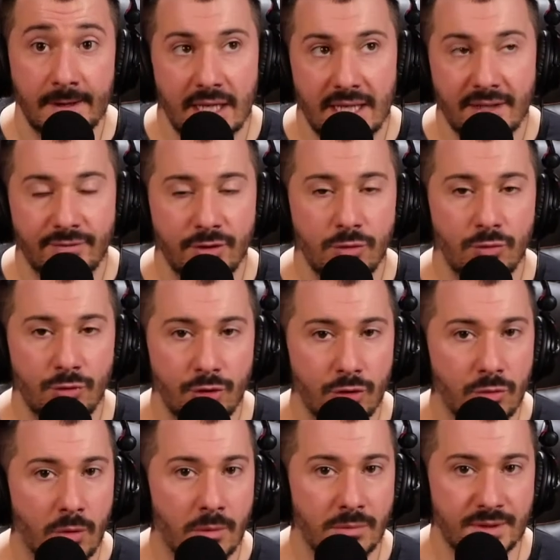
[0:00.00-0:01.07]
If you knew
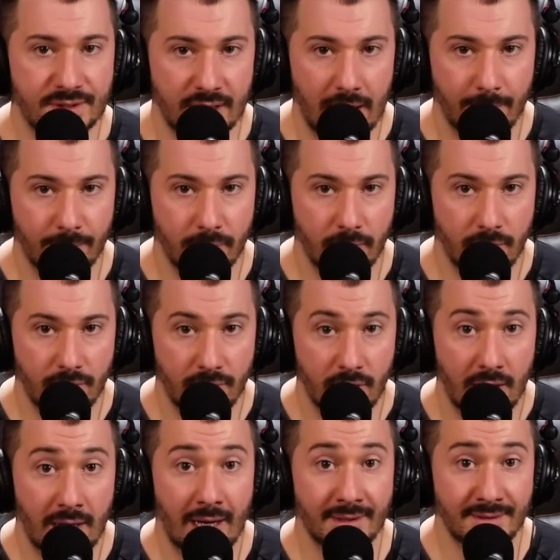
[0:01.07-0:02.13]
what was up
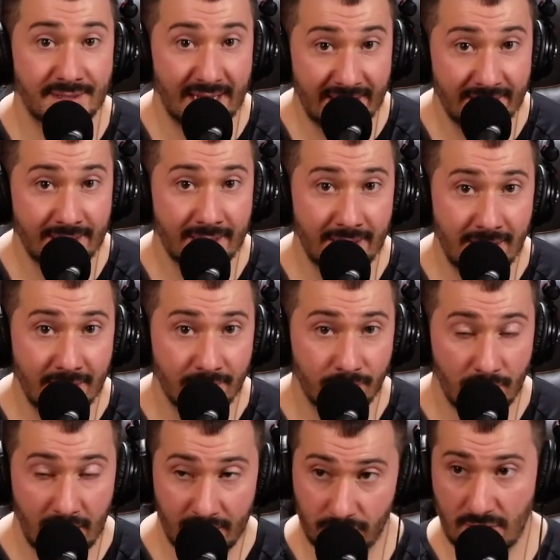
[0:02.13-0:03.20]
on date night
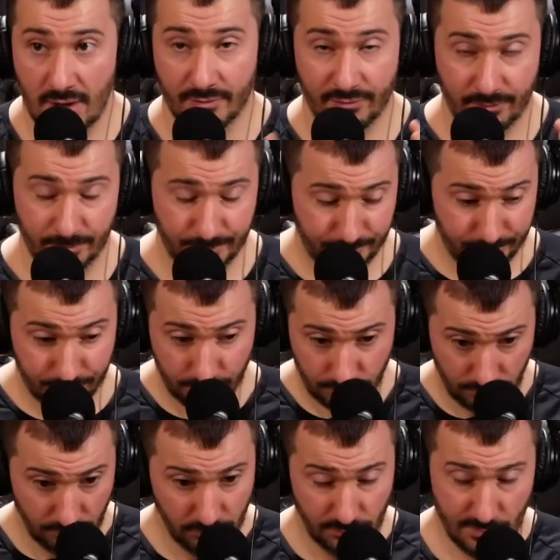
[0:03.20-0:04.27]
on around
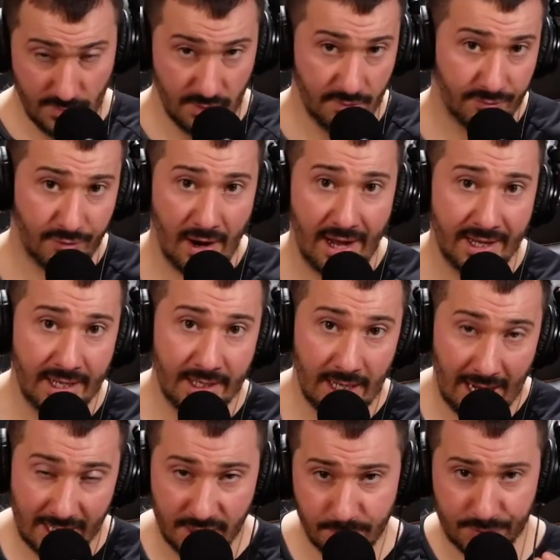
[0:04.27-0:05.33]
Friday,
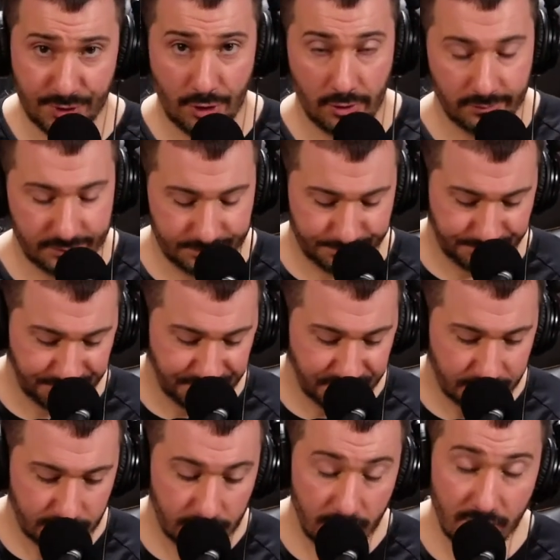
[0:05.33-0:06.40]
I'd observe
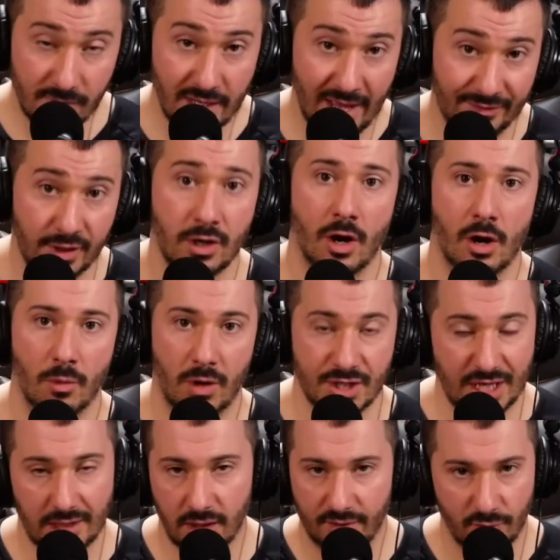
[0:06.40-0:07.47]
at the car wash.
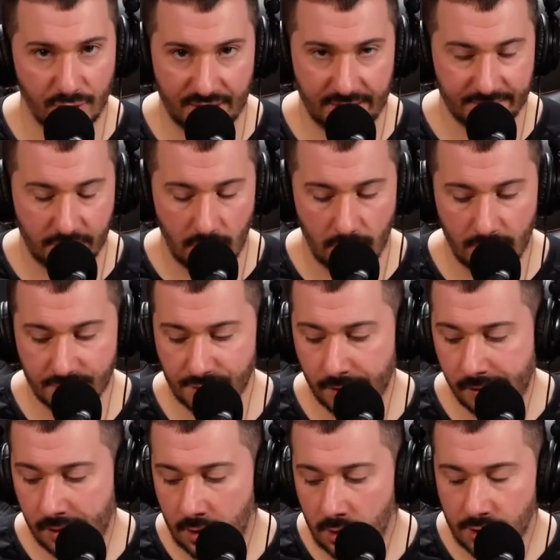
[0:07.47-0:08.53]
I love working at the car wash.
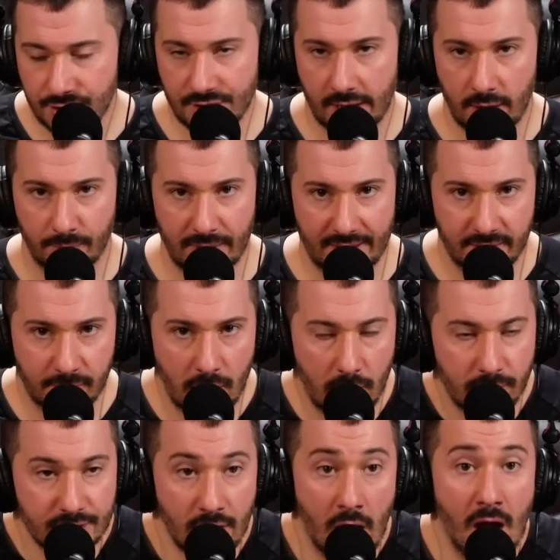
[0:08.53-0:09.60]
Shout out Platinum Car
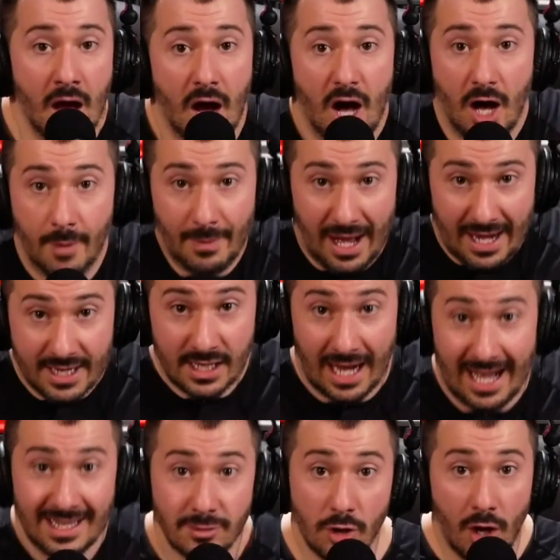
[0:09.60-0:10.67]
Wash.
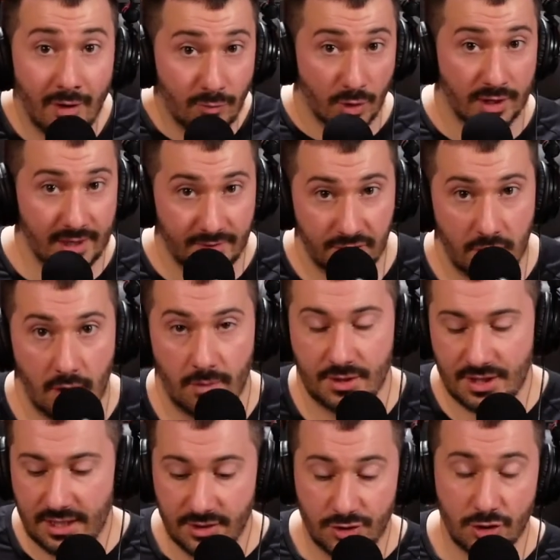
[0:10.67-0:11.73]
I love working at the car wash. I
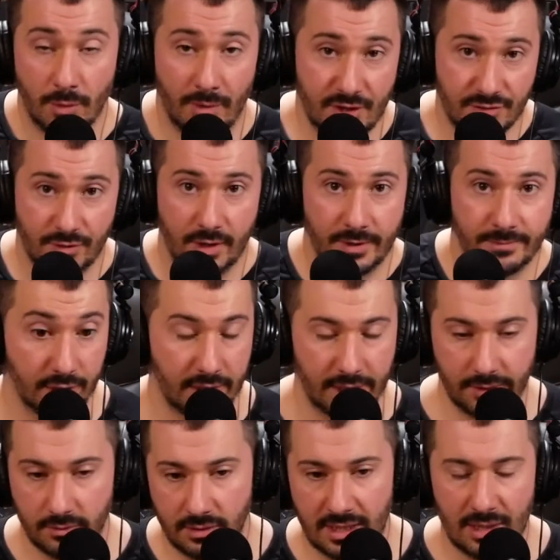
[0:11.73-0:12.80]
had so much fun.
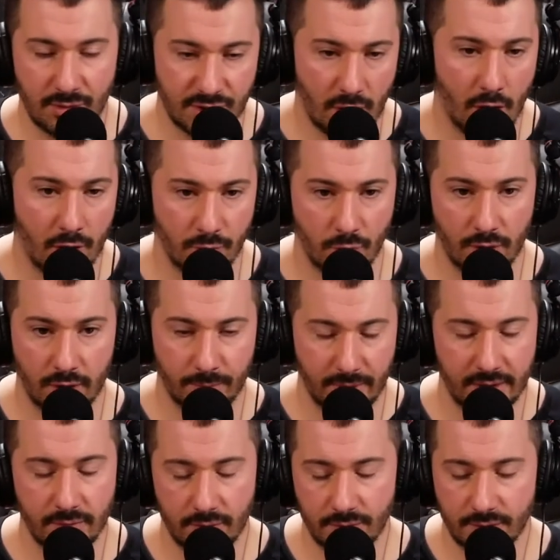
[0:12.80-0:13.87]
And yeah, it was a hard work, but
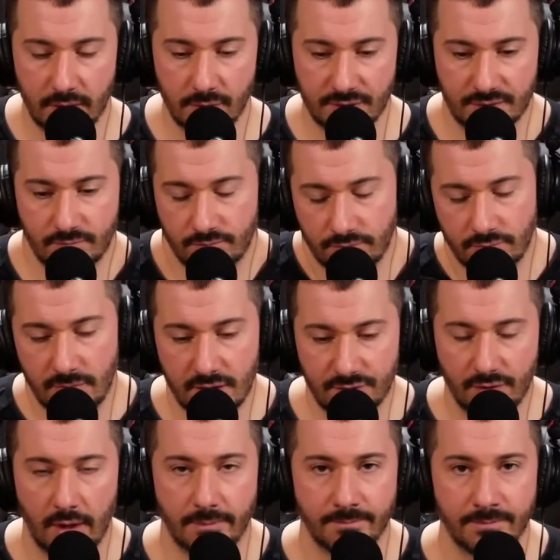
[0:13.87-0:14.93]
it was
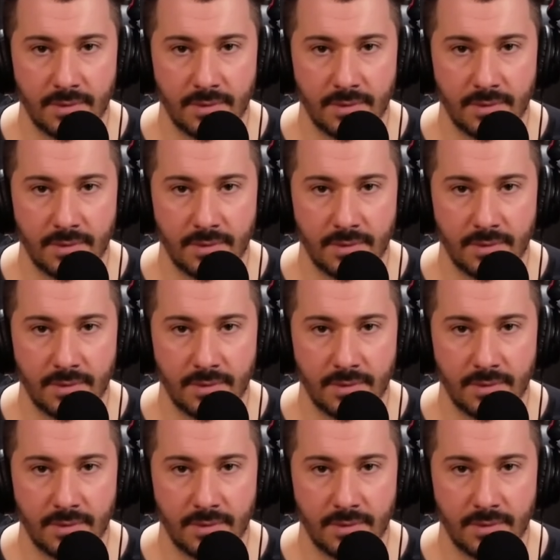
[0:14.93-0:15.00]
fun.